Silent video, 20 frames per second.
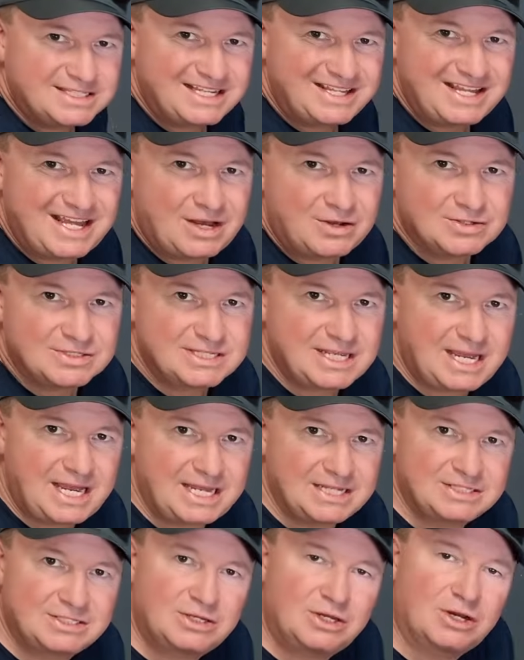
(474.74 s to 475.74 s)
on the
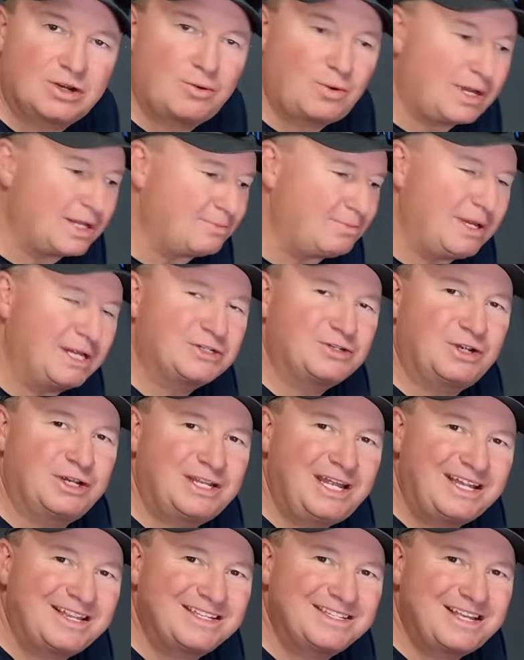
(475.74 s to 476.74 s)
outside. So you're gonna want to make sure you
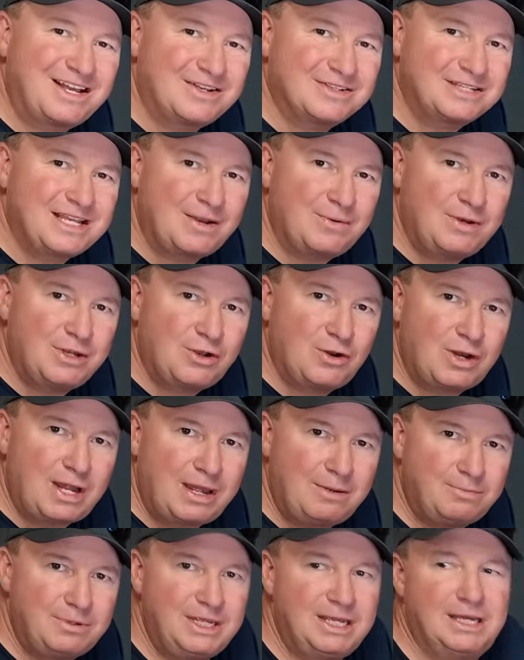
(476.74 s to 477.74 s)
take this outside when you go to
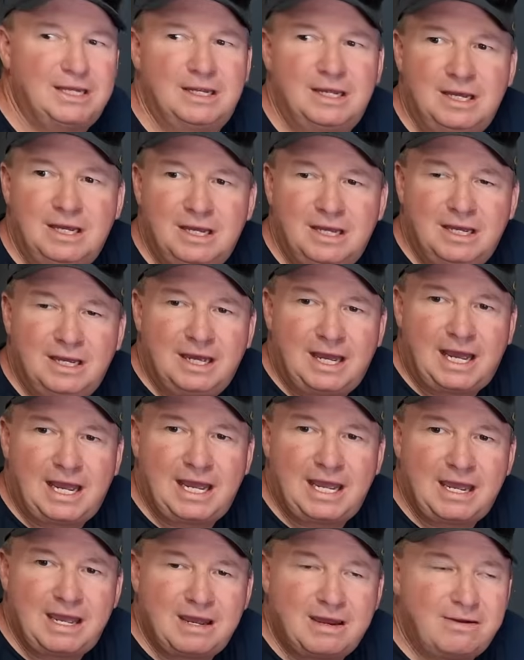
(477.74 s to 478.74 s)
empty it.
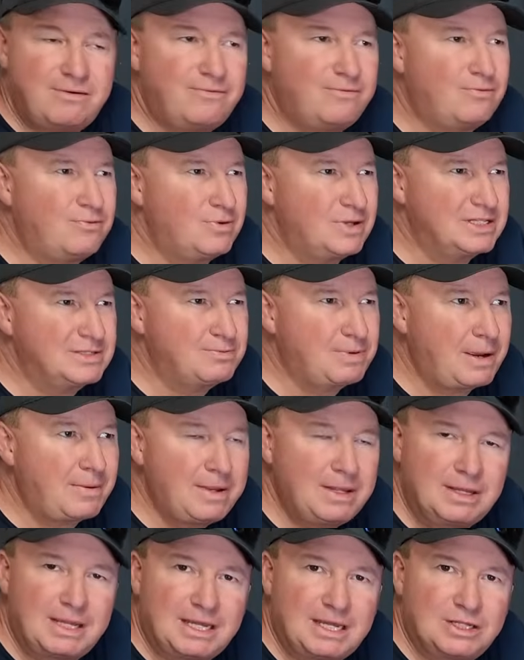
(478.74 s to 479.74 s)
It's
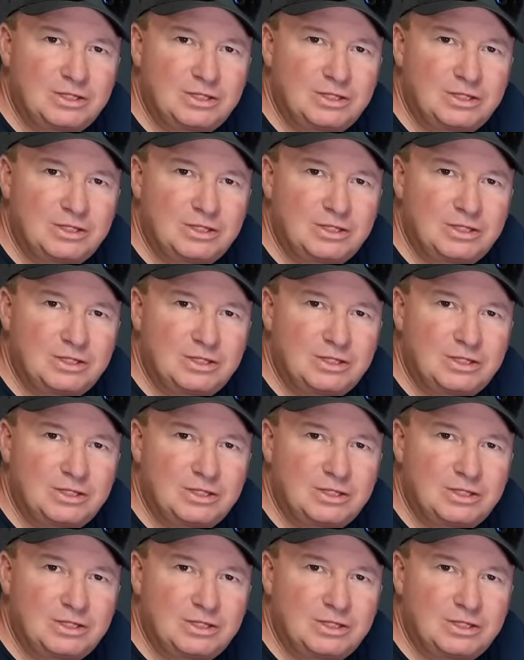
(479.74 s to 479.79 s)
probably like a